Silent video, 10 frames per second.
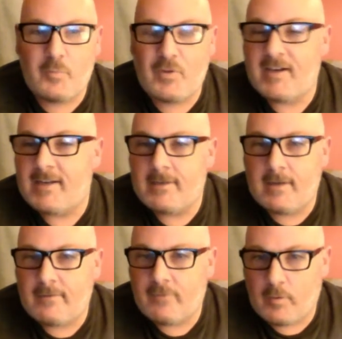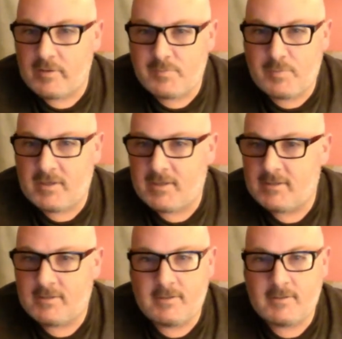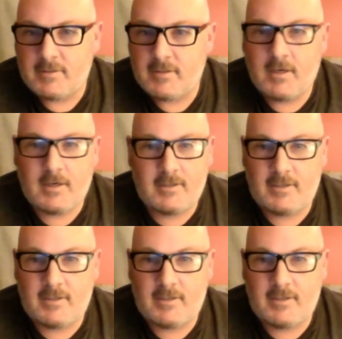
I've ever played, I've always been,